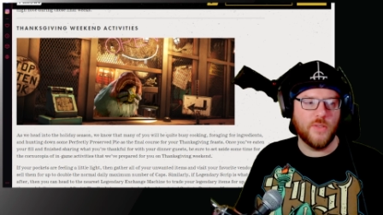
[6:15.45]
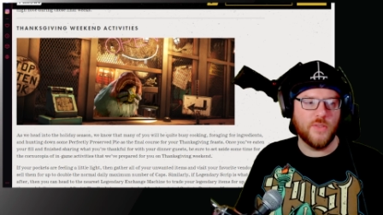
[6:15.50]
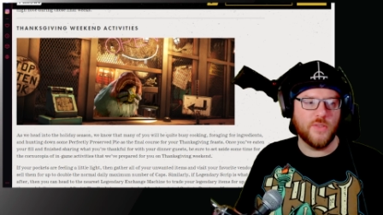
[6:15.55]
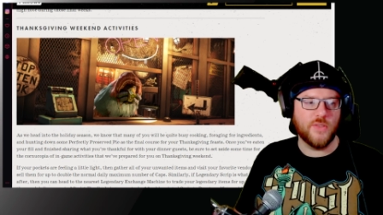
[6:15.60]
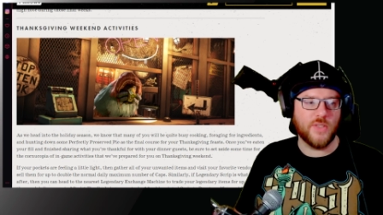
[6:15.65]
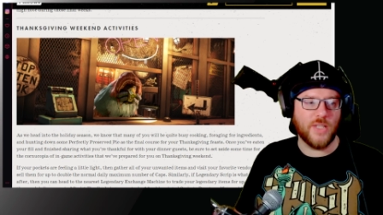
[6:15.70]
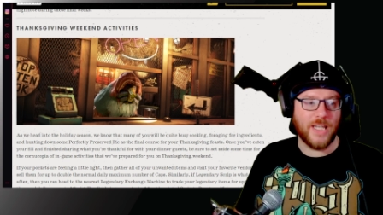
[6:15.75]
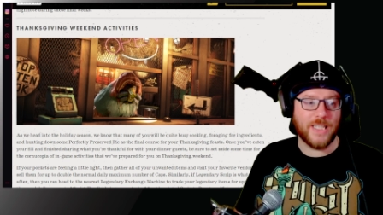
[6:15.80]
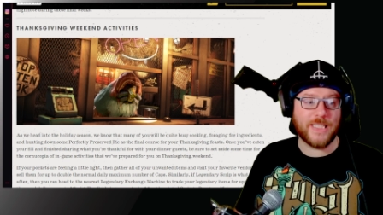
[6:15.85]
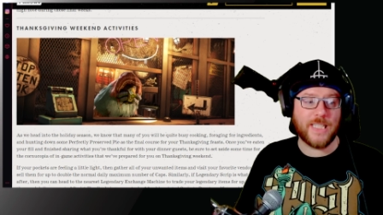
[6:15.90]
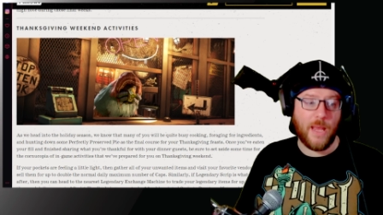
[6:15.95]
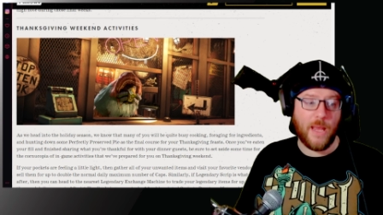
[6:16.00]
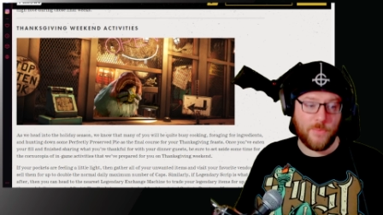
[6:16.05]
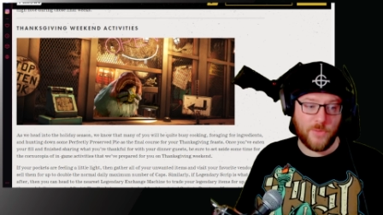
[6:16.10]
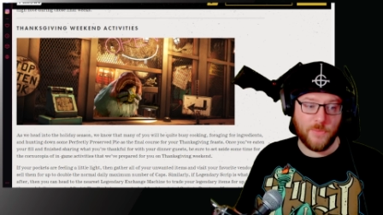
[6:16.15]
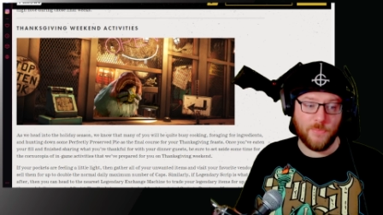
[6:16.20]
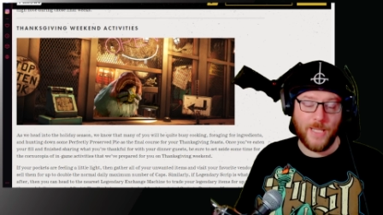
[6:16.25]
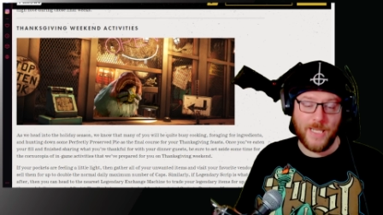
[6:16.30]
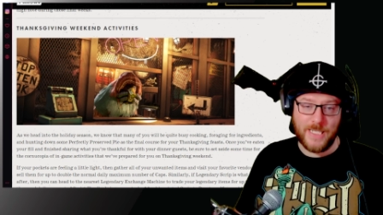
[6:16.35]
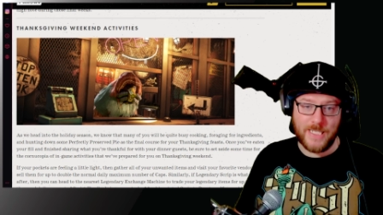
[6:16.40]
So that's caps
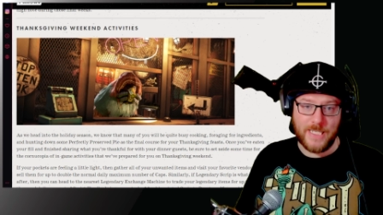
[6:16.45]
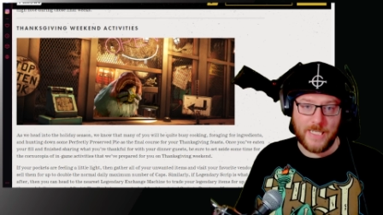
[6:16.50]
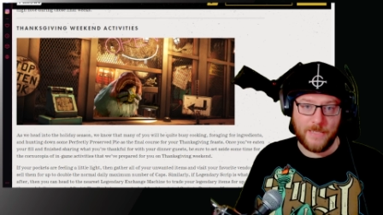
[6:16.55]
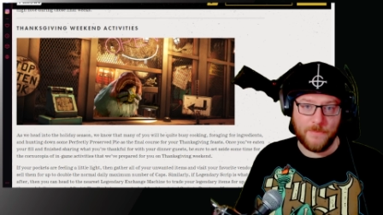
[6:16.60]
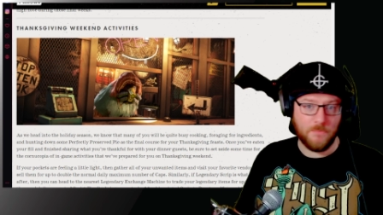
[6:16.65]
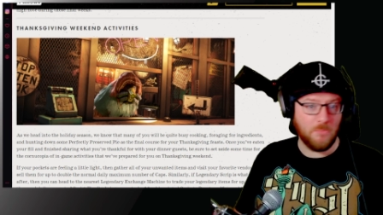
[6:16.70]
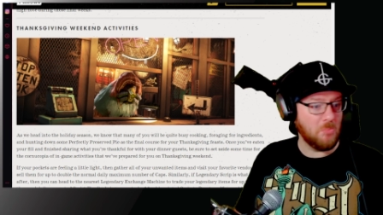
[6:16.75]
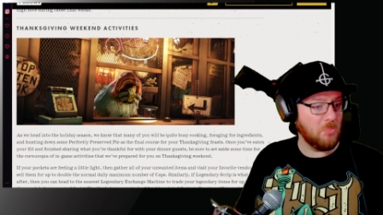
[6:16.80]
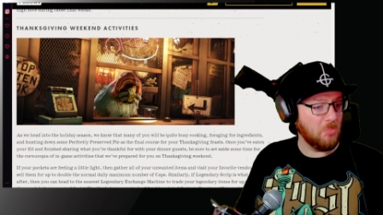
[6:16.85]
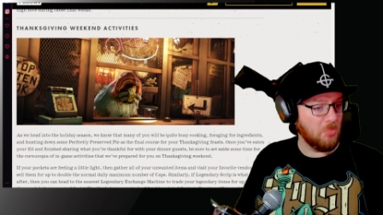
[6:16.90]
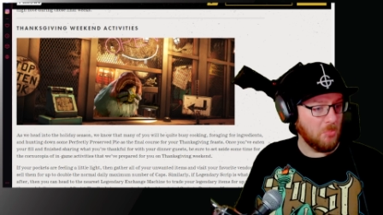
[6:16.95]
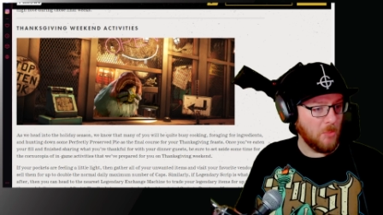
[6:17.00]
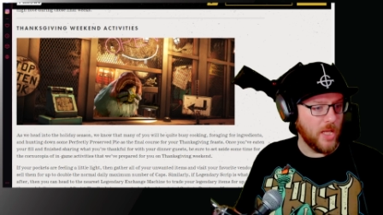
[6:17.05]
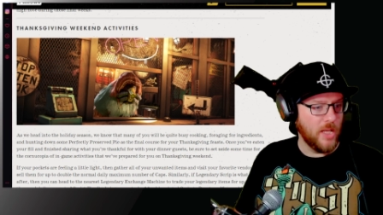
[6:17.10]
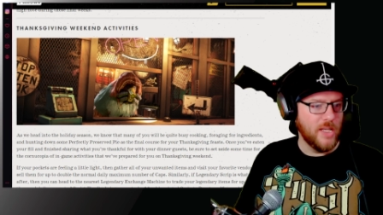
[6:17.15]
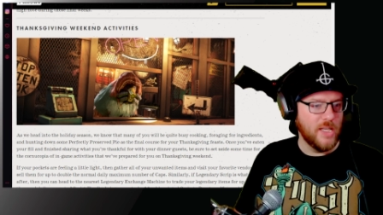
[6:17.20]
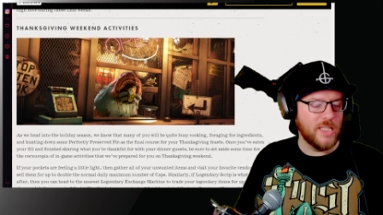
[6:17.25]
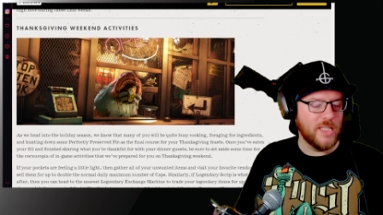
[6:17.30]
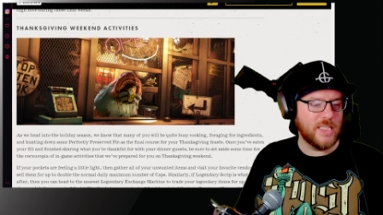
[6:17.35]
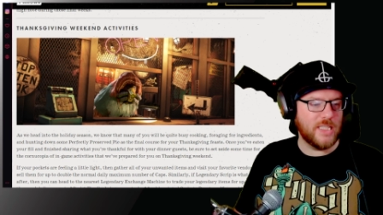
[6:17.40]
aplenty.
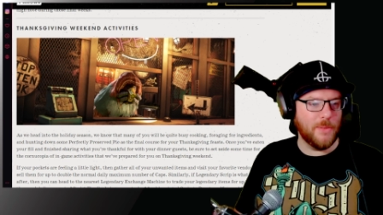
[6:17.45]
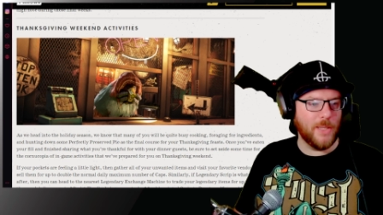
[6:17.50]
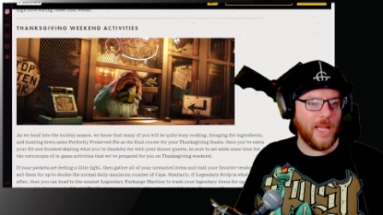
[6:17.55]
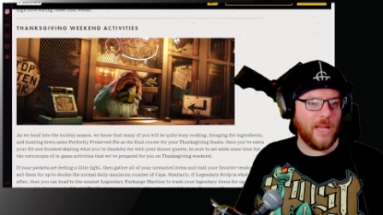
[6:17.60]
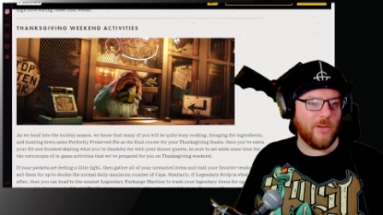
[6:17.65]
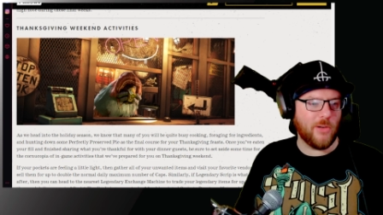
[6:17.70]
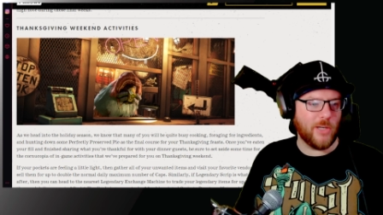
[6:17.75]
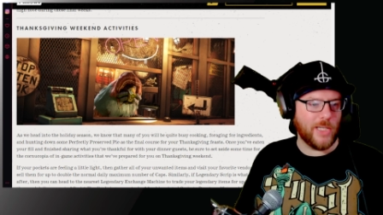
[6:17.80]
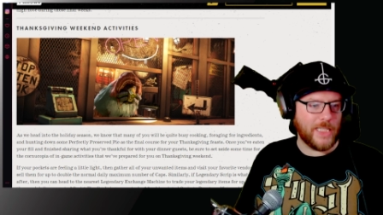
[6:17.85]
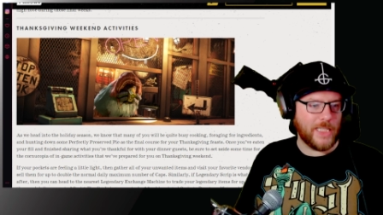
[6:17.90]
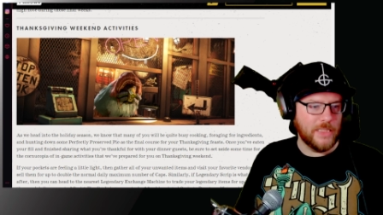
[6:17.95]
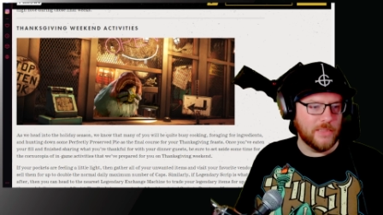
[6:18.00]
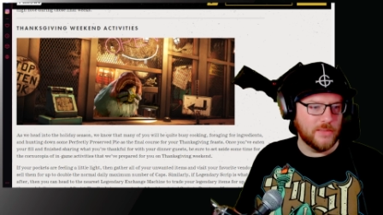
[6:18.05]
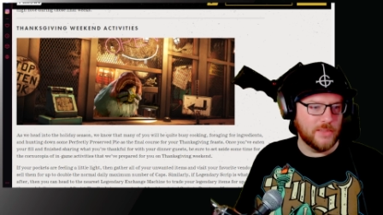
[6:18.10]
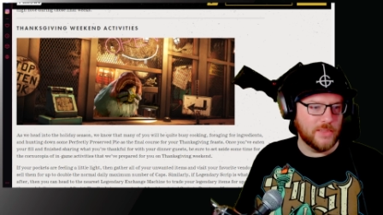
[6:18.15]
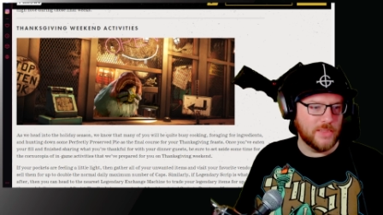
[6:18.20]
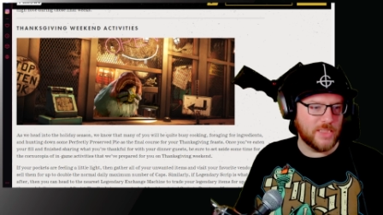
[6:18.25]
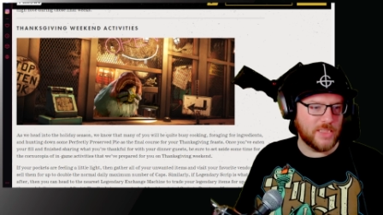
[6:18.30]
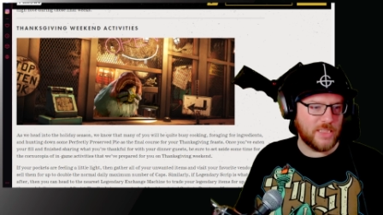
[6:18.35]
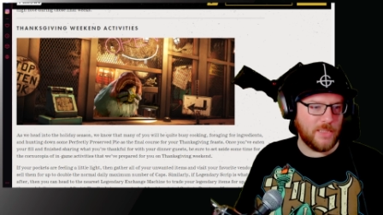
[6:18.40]
Similarly,
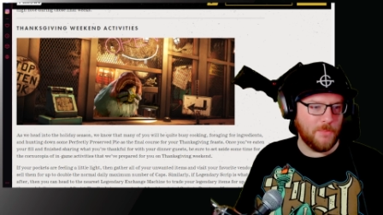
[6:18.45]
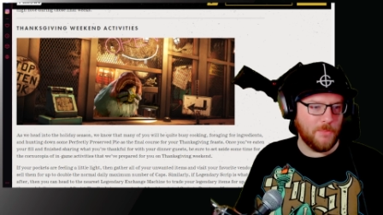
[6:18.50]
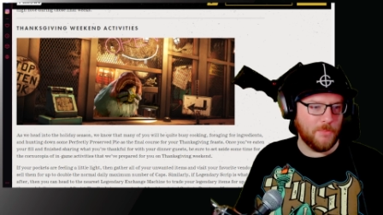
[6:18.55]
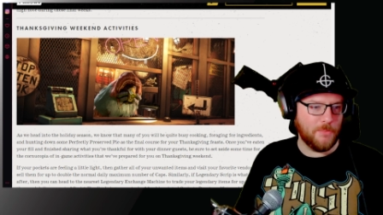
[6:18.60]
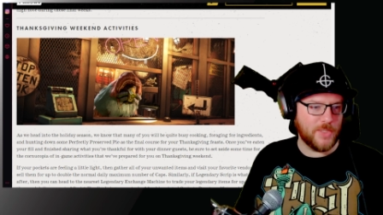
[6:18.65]
if